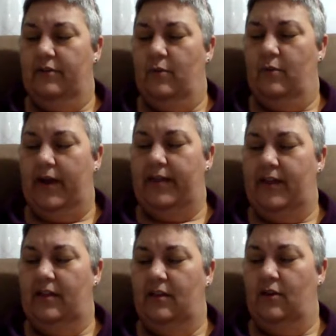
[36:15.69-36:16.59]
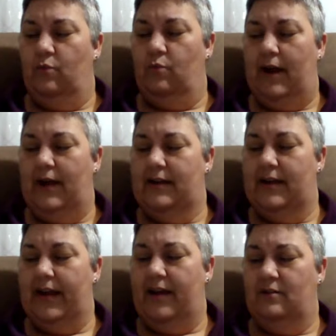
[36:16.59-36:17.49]
the way they look right
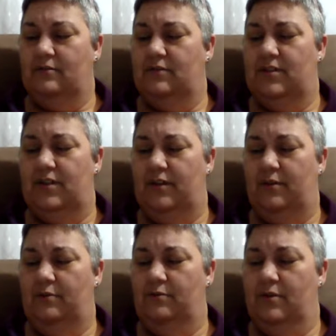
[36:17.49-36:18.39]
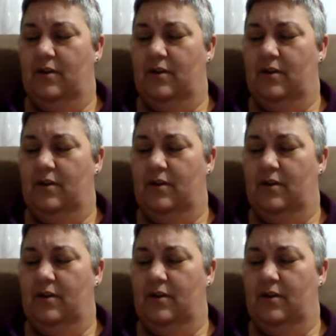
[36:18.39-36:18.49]
now, too.